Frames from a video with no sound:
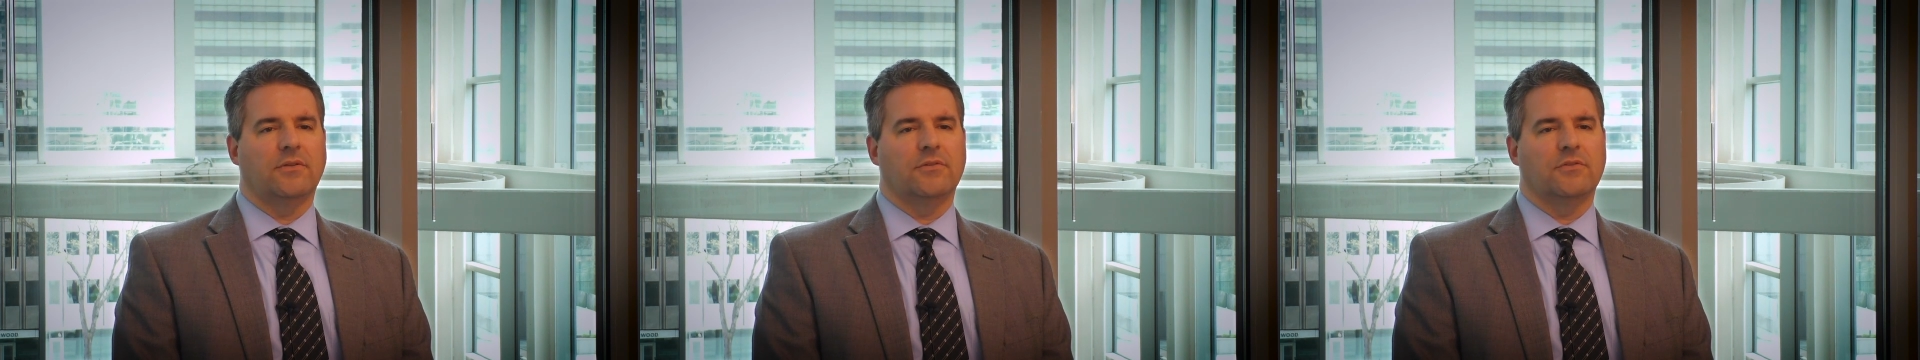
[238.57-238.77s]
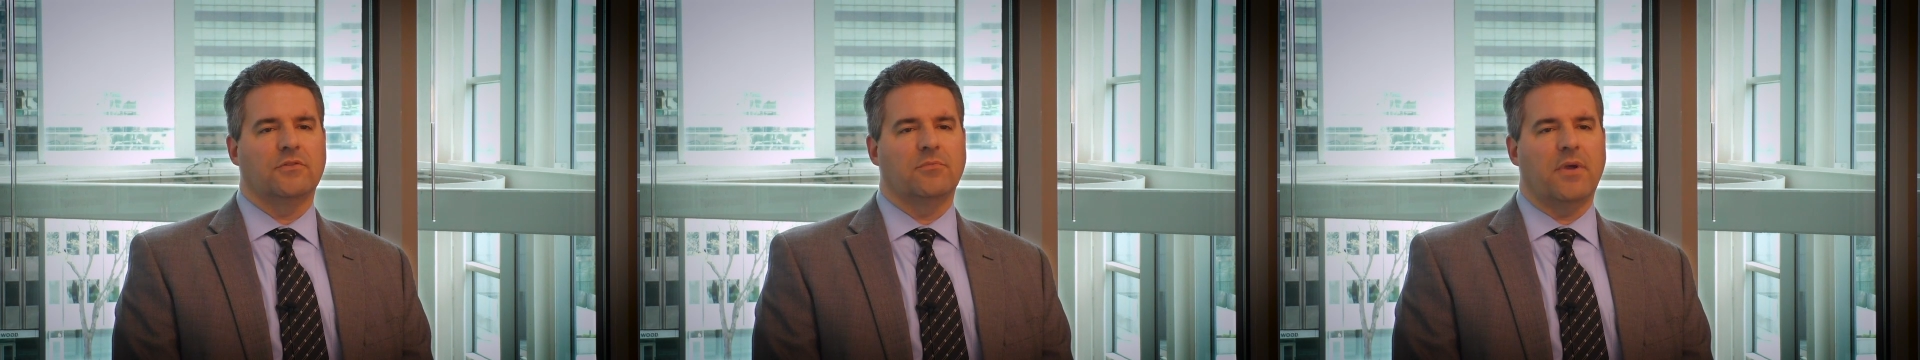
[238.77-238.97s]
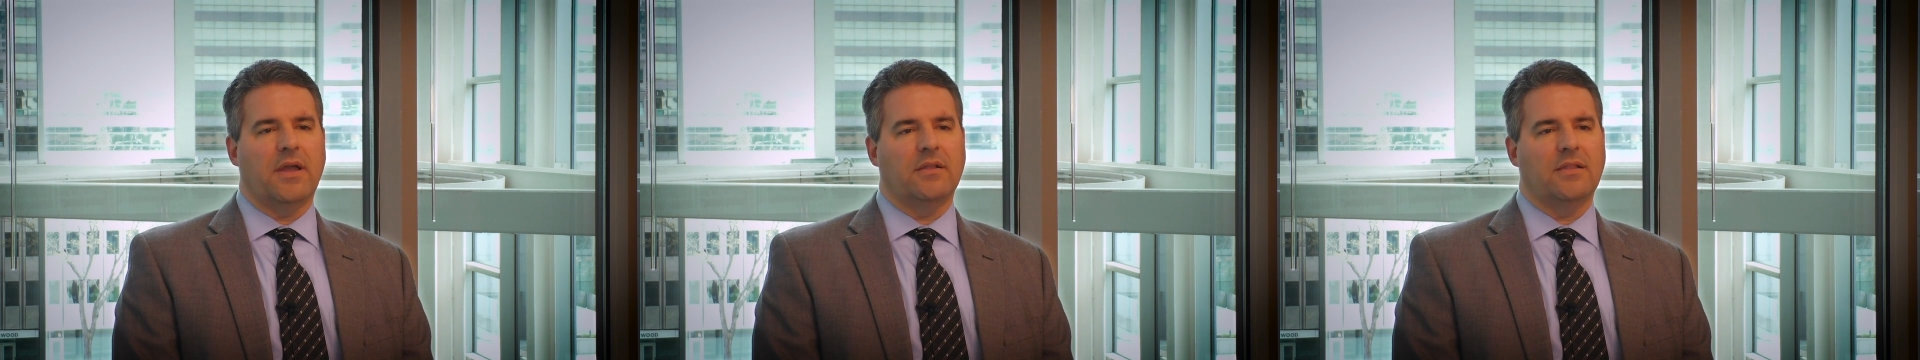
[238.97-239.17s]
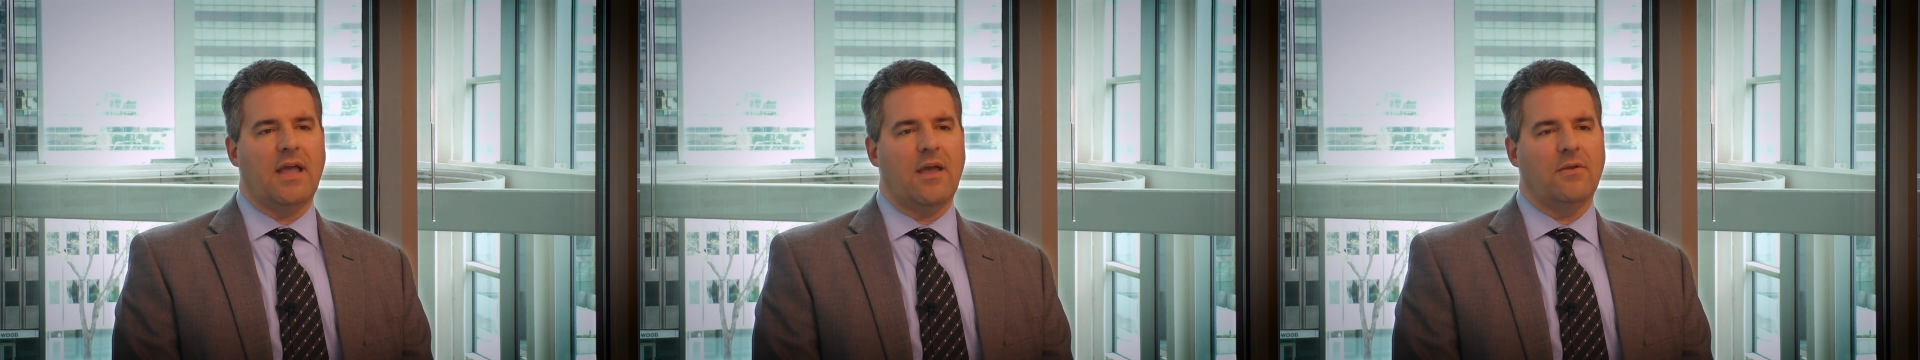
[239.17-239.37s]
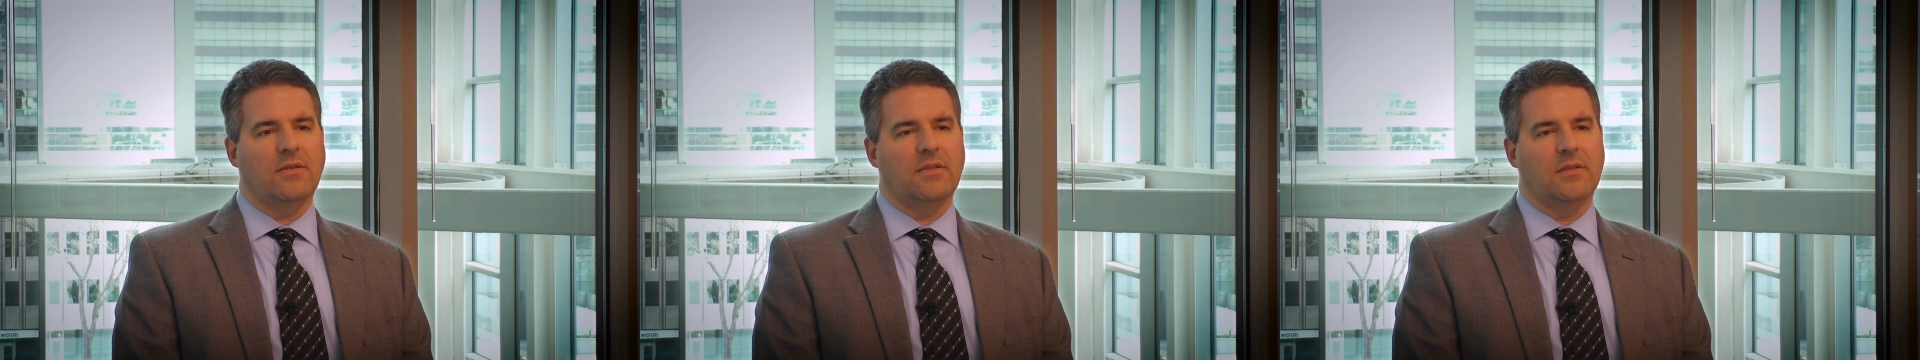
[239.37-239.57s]
owners by
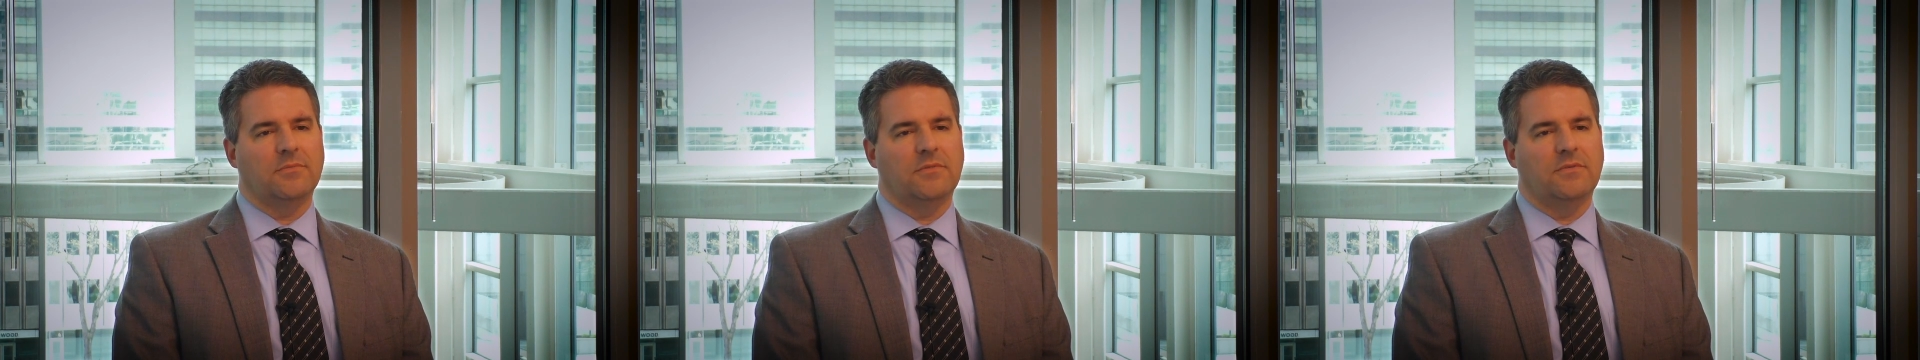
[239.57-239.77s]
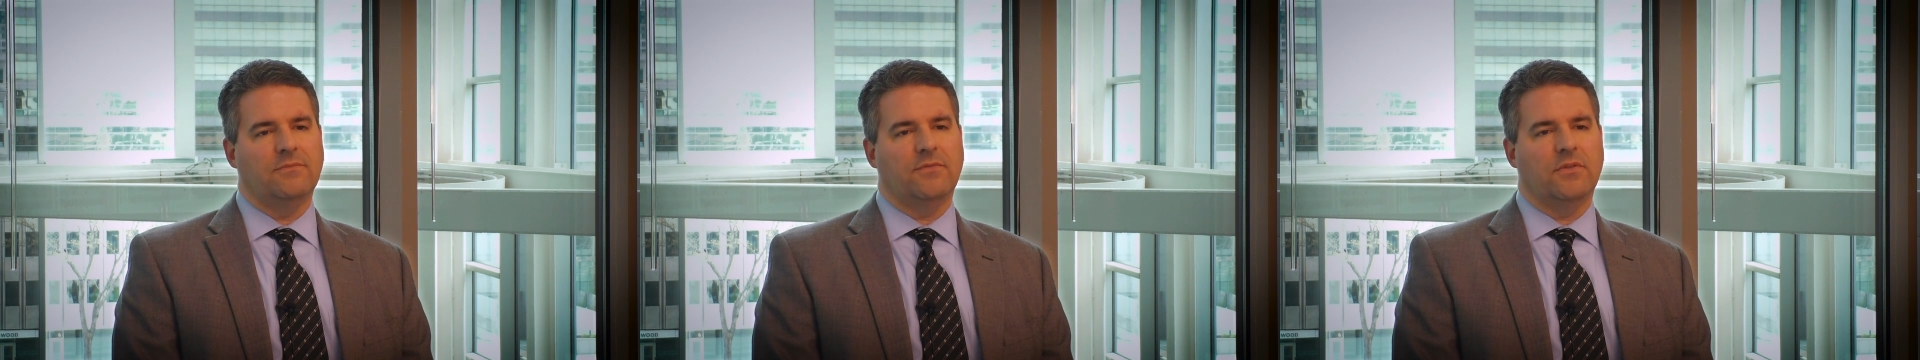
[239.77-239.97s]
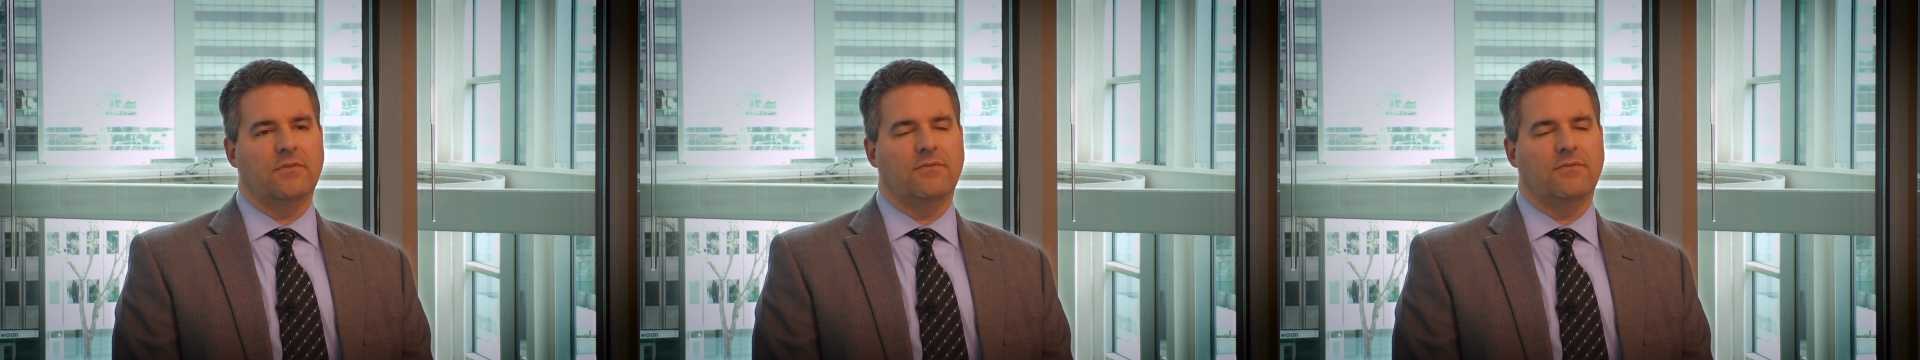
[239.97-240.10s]
allowing them for the